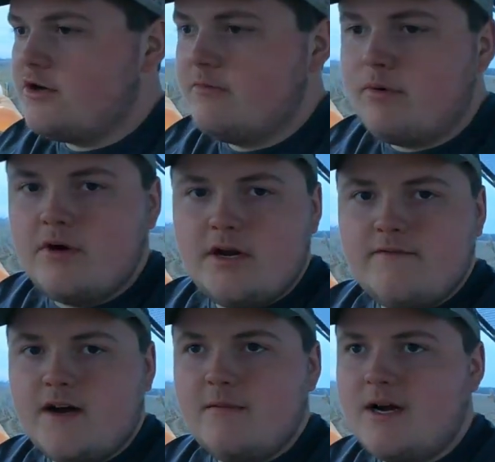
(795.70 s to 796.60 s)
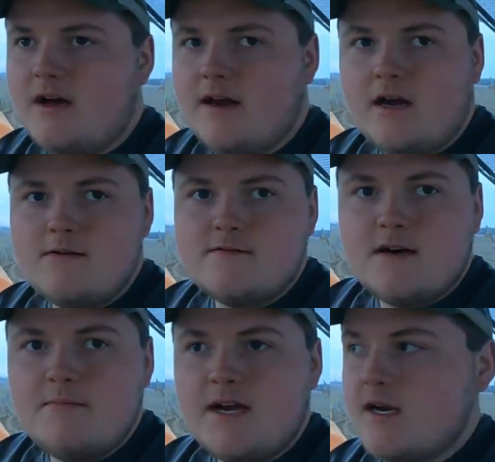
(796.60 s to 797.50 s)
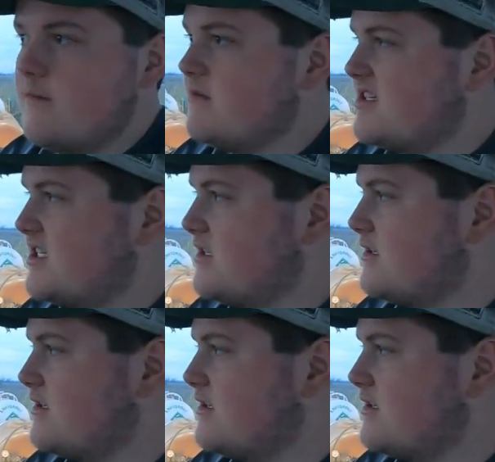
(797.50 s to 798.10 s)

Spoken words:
2.5 mile an hour right back up to